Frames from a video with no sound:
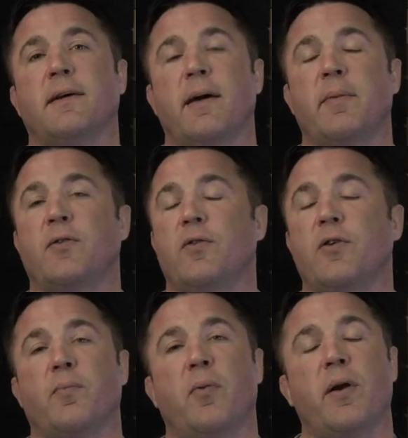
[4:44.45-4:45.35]
I mean, to
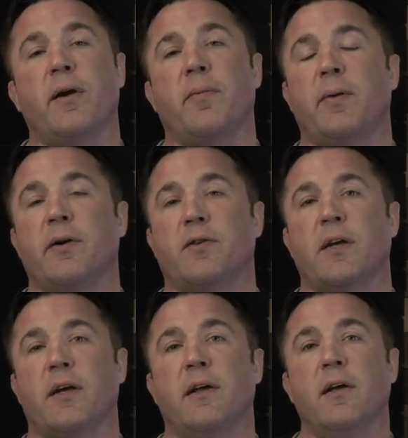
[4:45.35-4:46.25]
your point, it appears
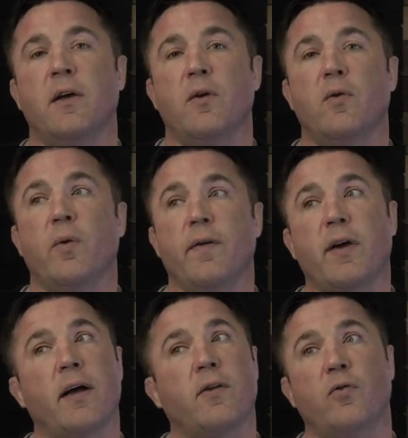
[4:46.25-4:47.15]
that we've
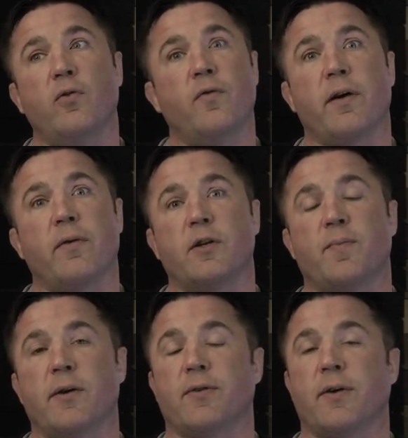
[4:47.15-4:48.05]
got two very
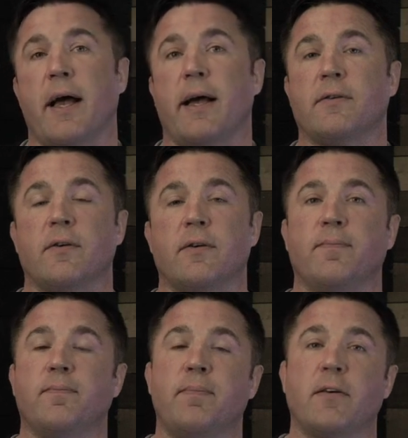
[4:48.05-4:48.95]
special guys that
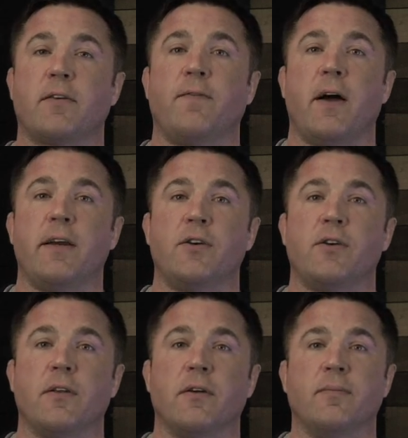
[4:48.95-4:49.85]
are about to find
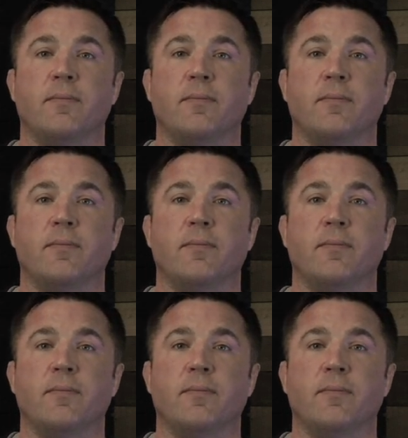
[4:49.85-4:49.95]
each other.